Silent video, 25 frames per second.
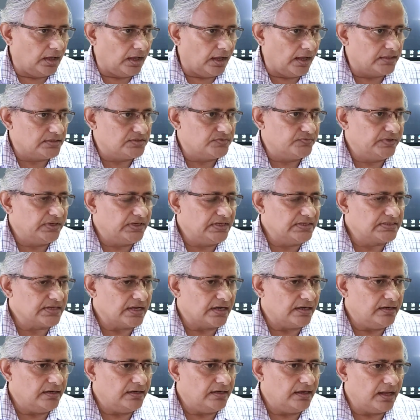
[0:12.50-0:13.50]
as we
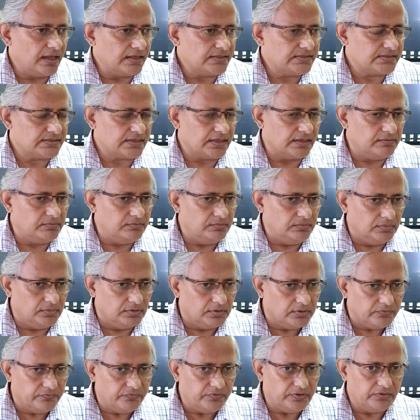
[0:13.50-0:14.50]
decided last time,
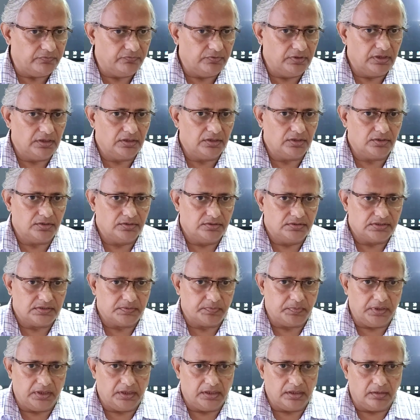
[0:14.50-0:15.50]
we will
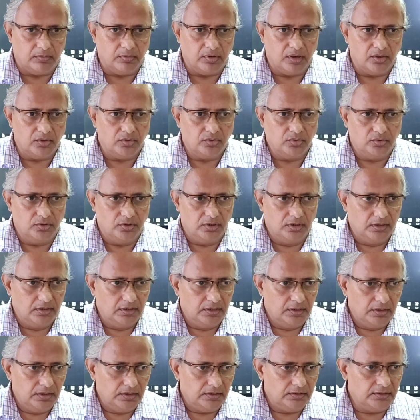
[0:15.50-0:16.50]
speak about
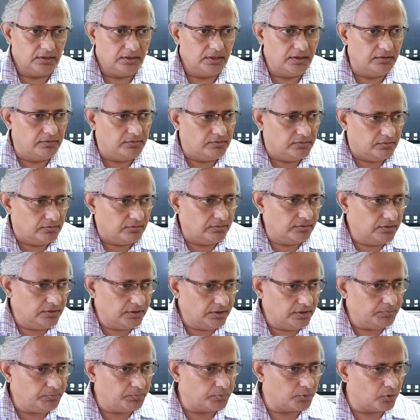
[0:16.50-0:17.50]

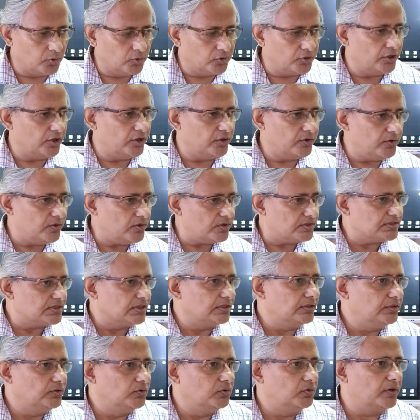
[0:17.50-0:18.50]
the prokaryotes
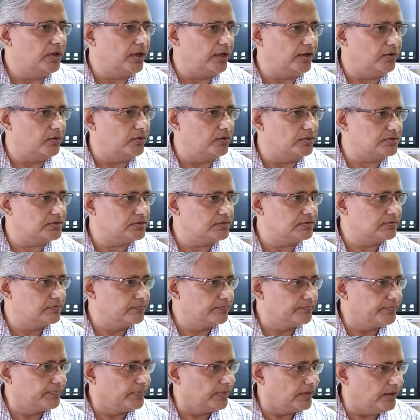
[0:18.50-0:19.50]
and eukaryotes.
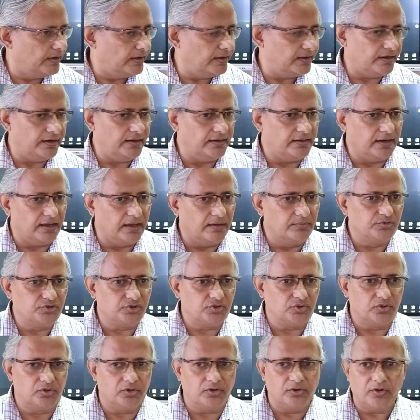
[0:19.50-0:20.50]
Right. I'm
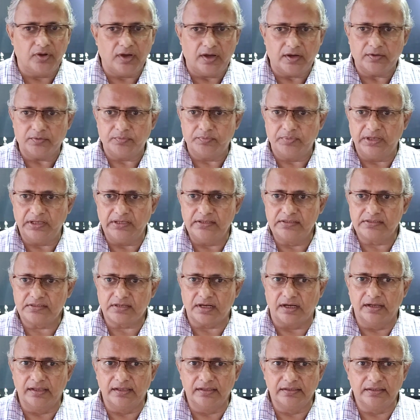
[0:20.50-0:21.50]
sure you have been
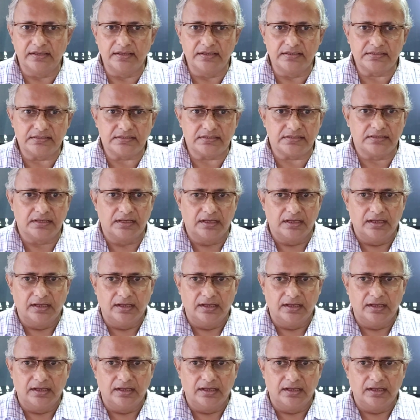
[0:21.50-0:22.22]
studying this